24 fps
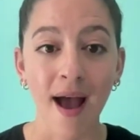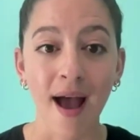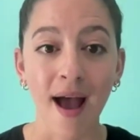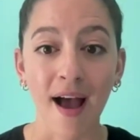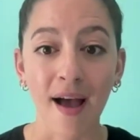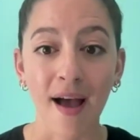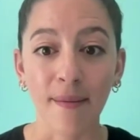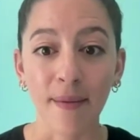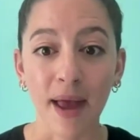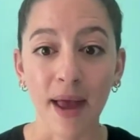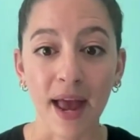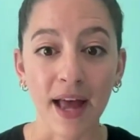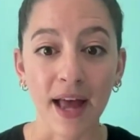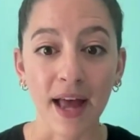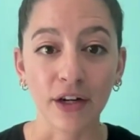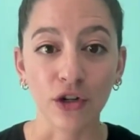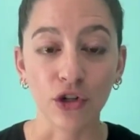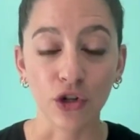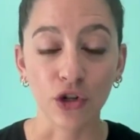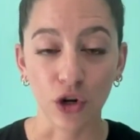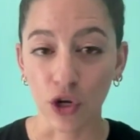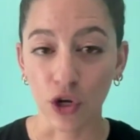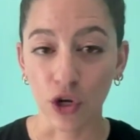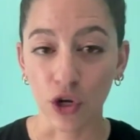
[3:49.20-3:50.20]
and
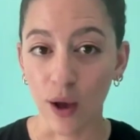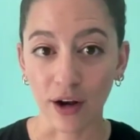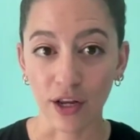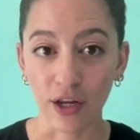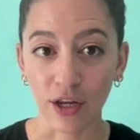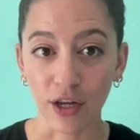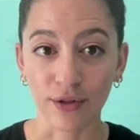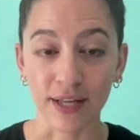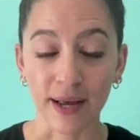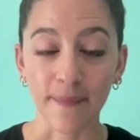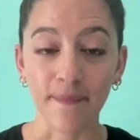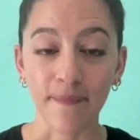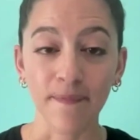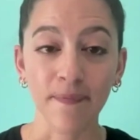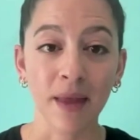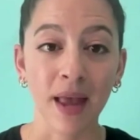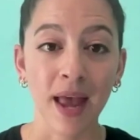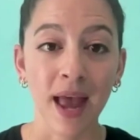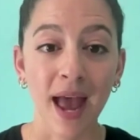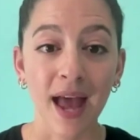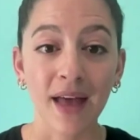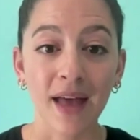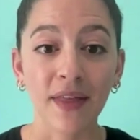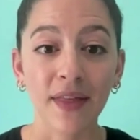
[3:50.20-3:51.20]
show you how to use it.
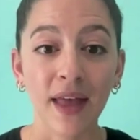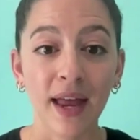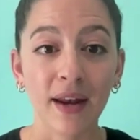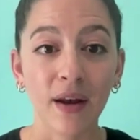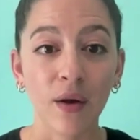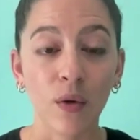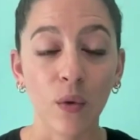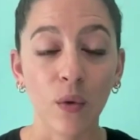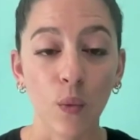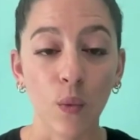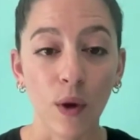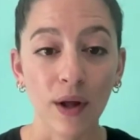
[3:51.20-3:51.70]
And then